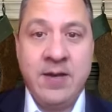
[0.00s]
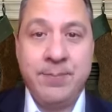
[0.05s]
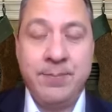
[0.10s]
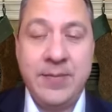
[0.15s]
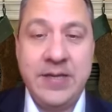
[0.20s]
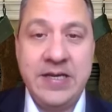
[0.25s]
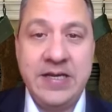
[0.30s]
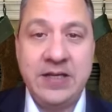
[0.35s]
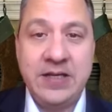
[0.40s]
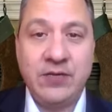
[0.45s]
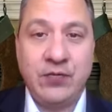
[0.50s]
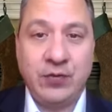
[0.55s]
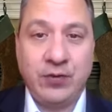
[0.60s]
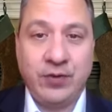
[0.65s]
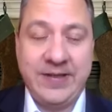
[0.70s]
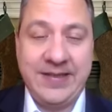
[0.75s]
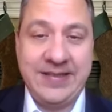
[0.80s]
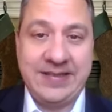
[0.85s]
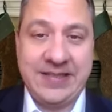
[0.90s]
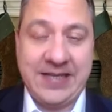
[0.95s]

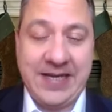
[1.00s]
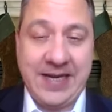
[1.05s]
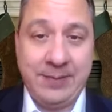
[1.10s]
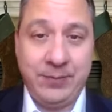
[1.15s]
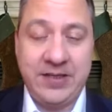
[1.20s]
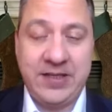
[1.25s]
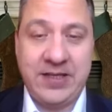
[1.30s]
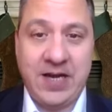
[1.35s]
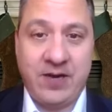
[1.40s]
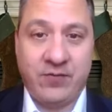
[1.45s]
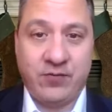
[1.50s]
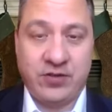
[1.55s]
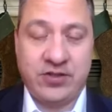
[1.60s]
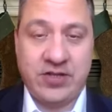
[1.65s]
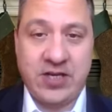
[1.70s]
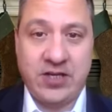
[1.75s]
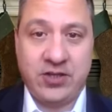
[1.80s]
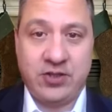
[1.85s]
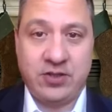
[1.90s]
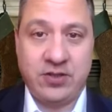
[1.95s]
meaningful and timely
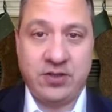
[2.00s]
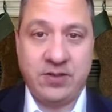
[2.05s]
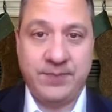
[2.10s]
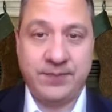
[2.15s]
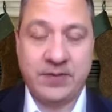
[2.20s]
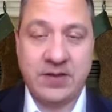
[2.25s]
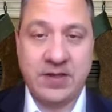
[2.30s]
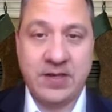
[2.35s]
conversation